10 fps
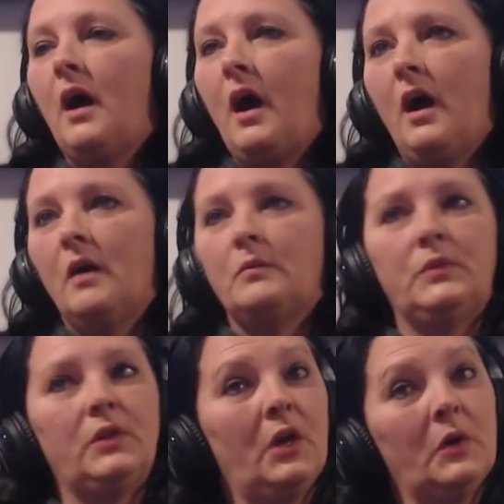
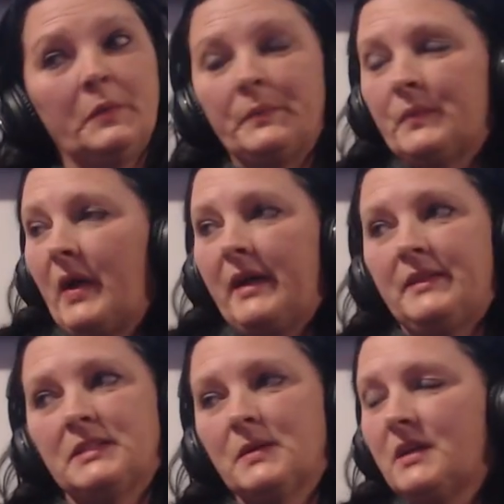Um, no,
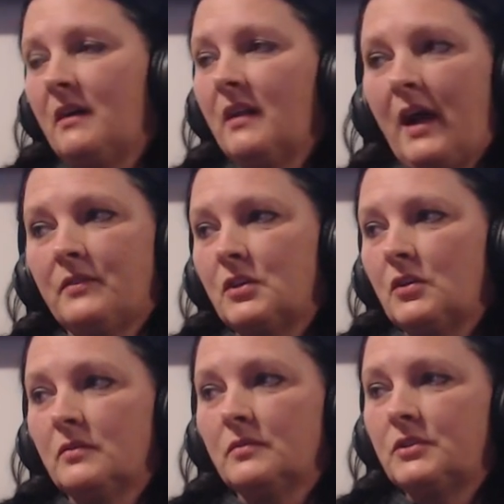this was all
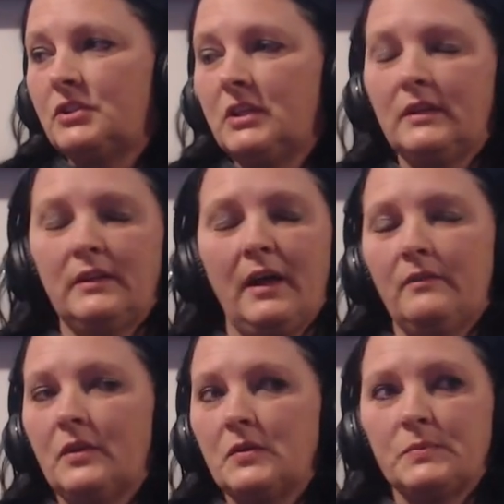after. after. She didn't have
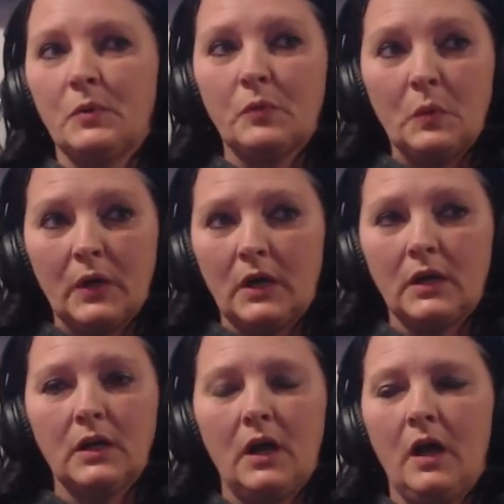those
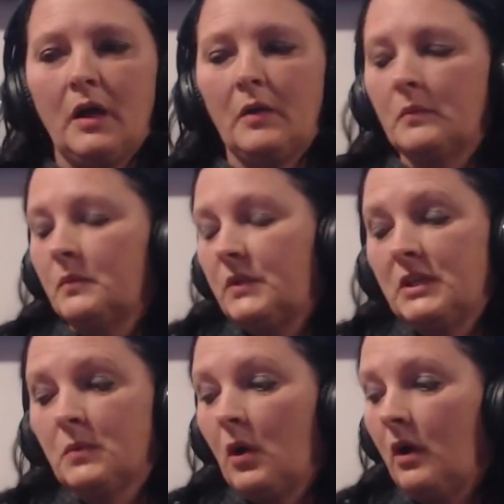before. Um,
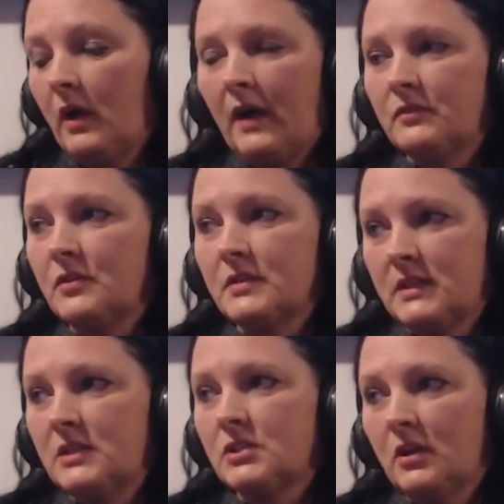these were all after the
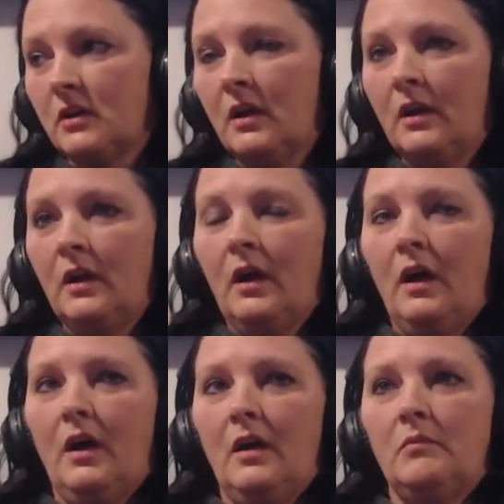seizure.
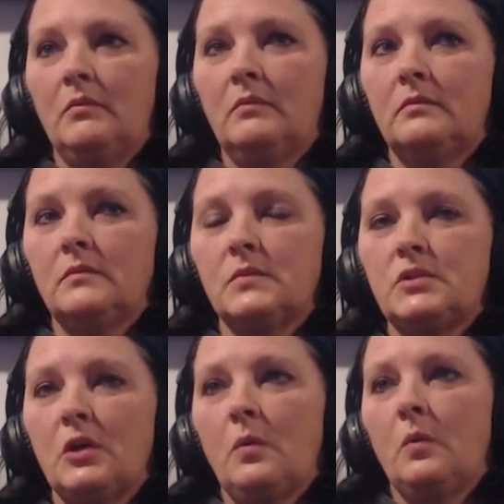Um,
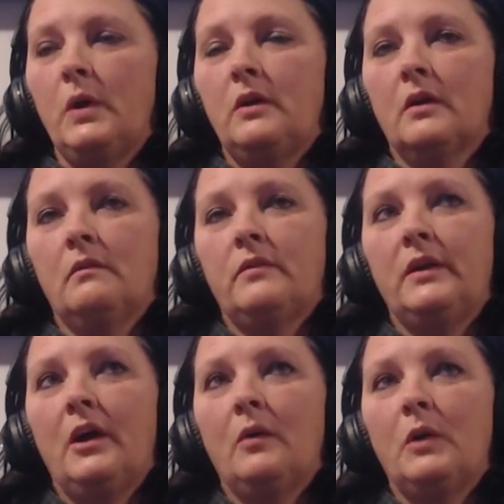so here to come
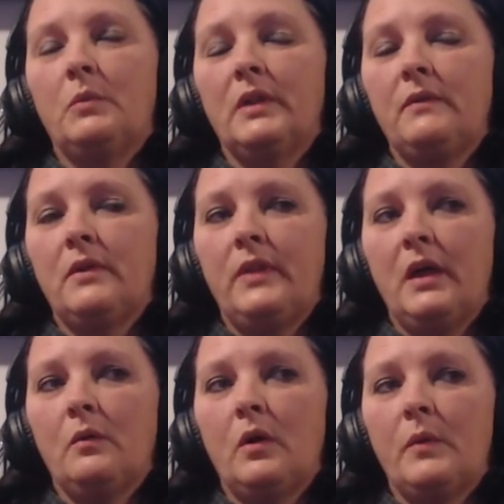find out, we believe that
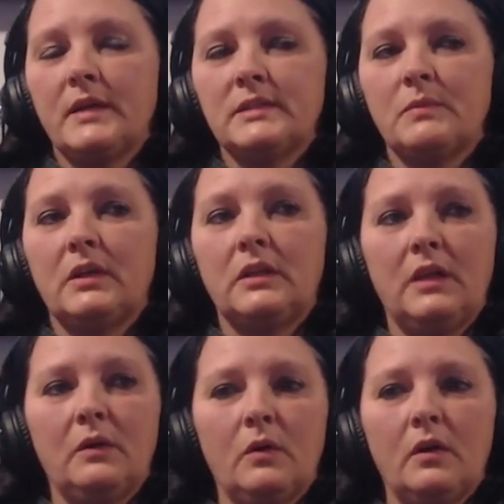they were a possibility that
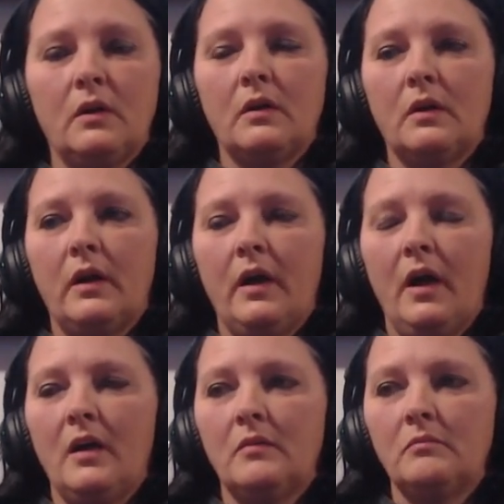they were
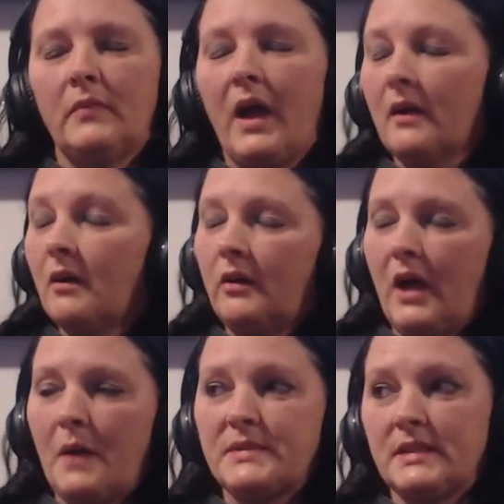um, called
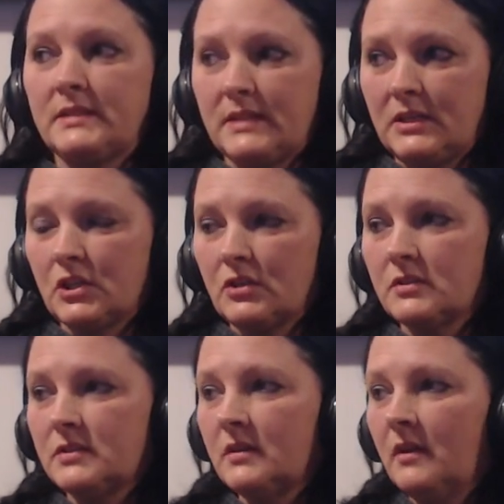absent
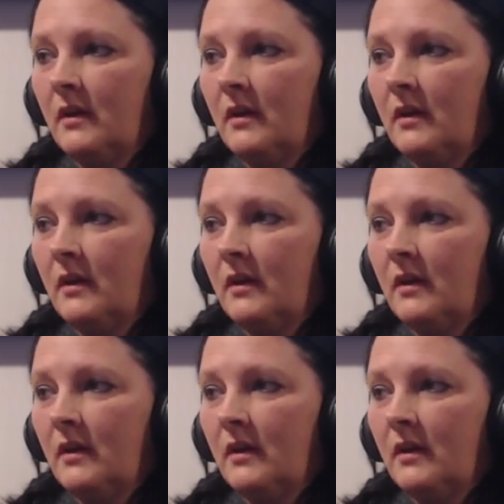seizures.